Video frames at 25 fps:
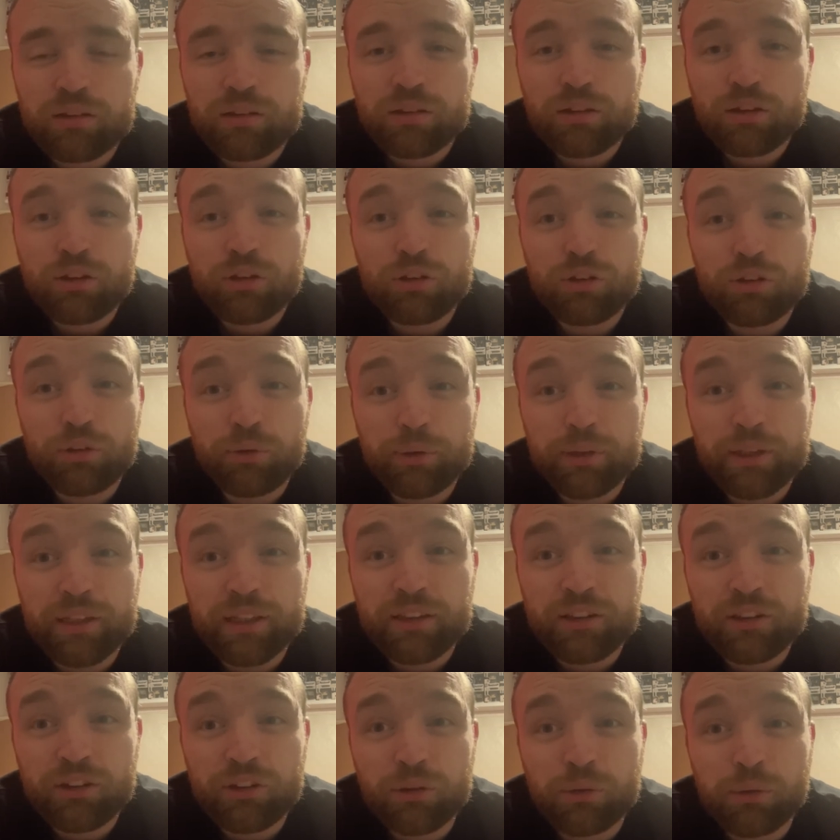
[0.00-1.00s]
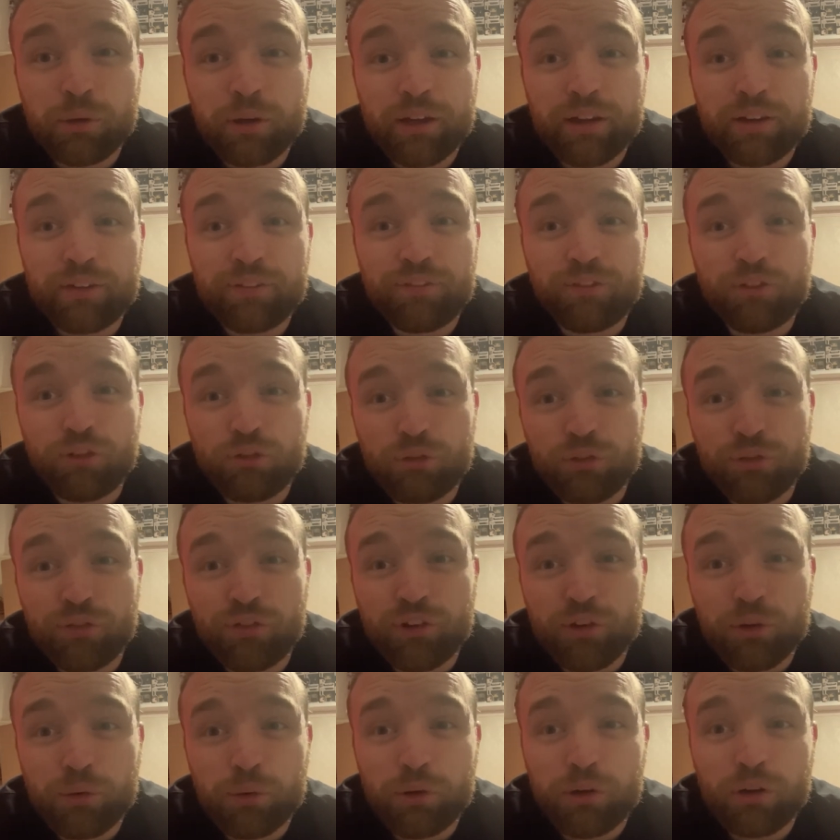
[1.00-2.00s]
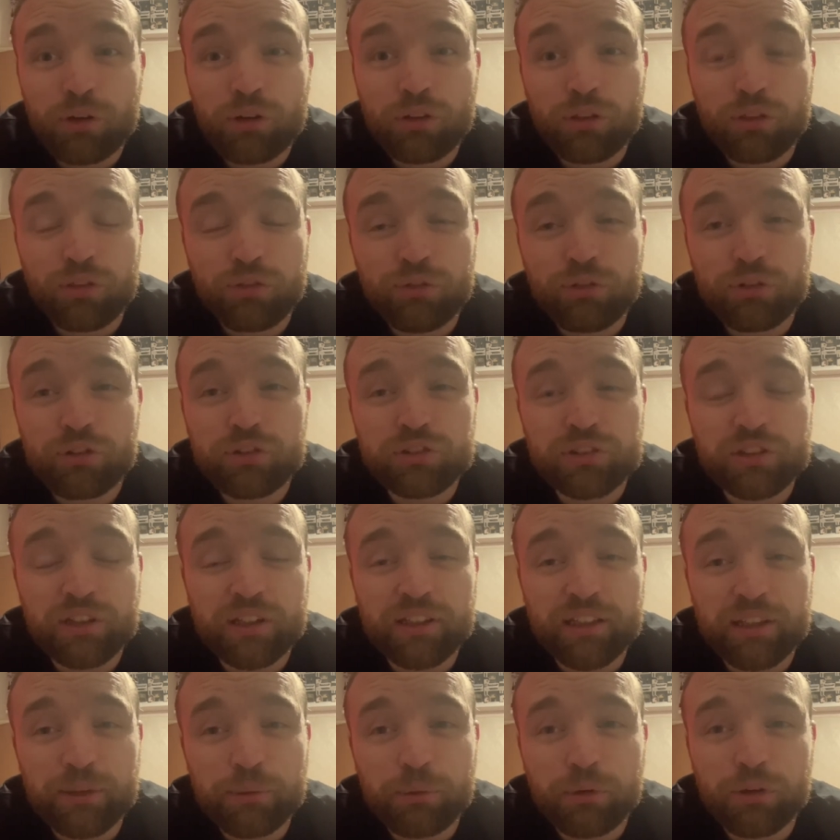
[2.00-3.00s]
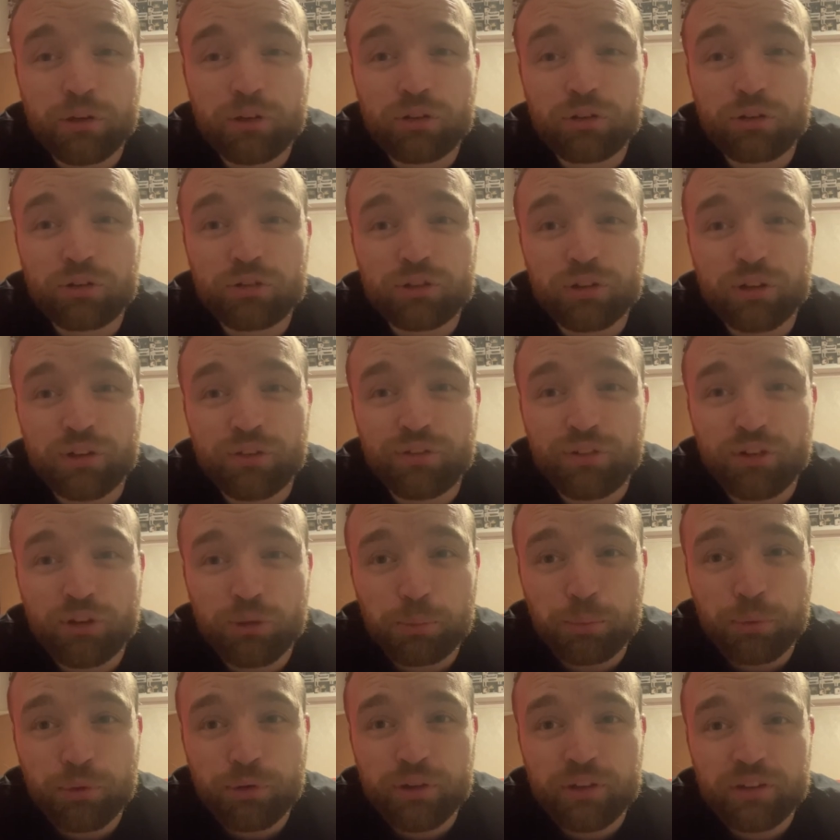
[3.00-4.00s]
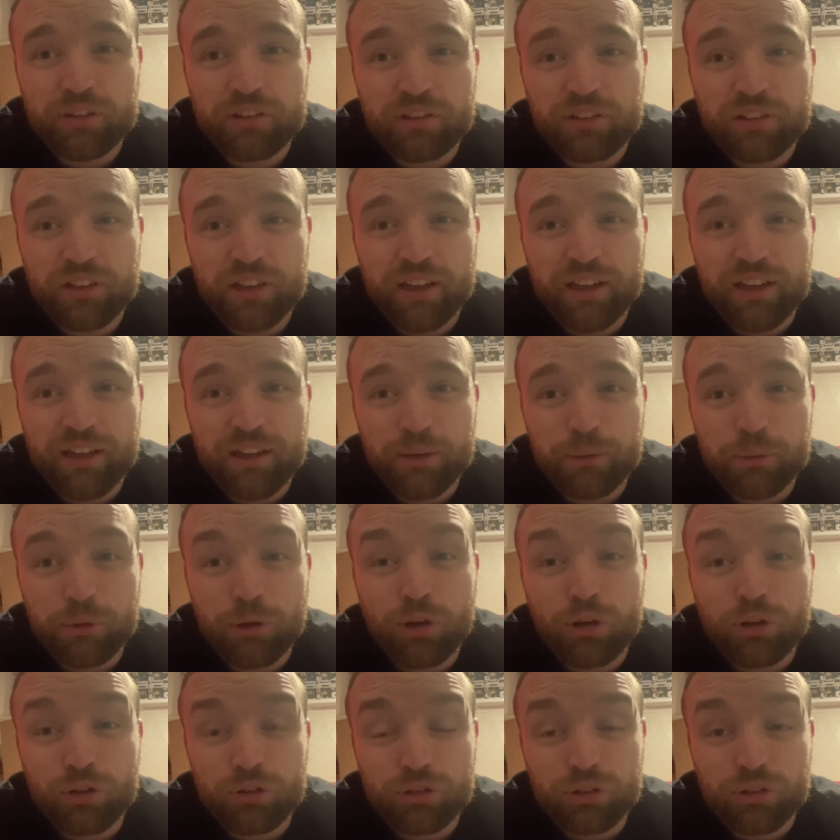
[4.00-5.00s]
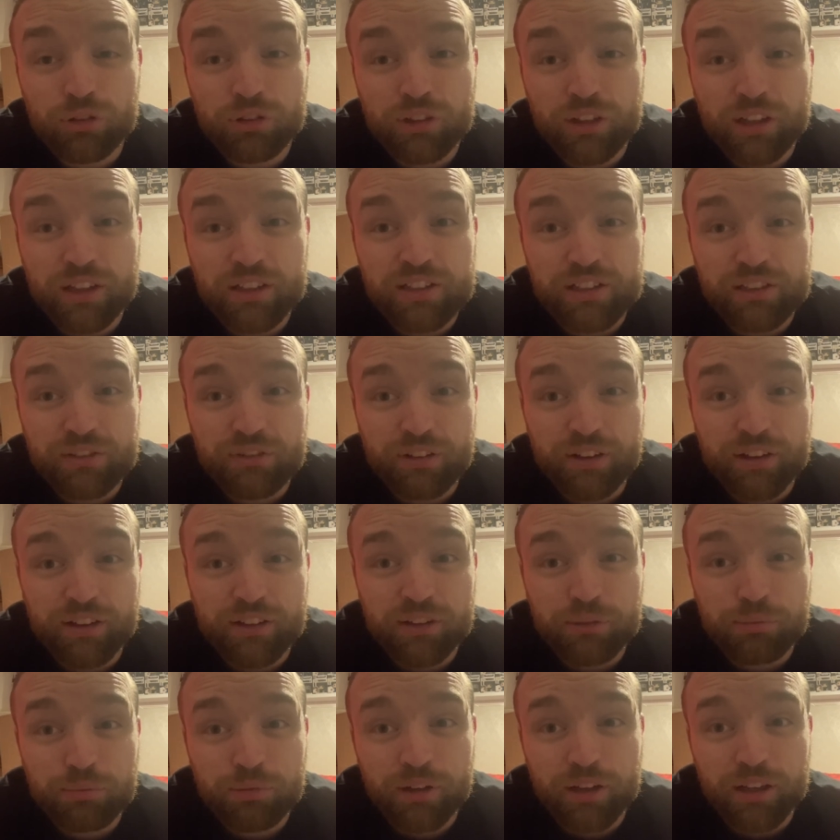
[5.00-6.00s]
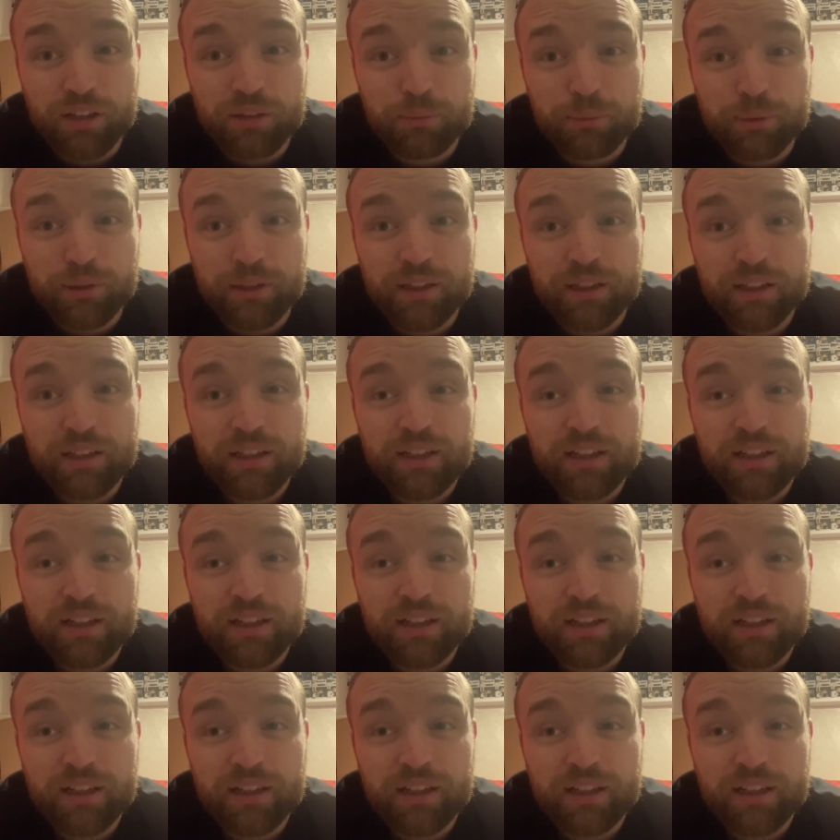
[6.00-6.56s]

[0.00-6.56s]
Although I didn't do a full review on Thruxton, I did want to touch on a few points. The Hondas actually really surprised me.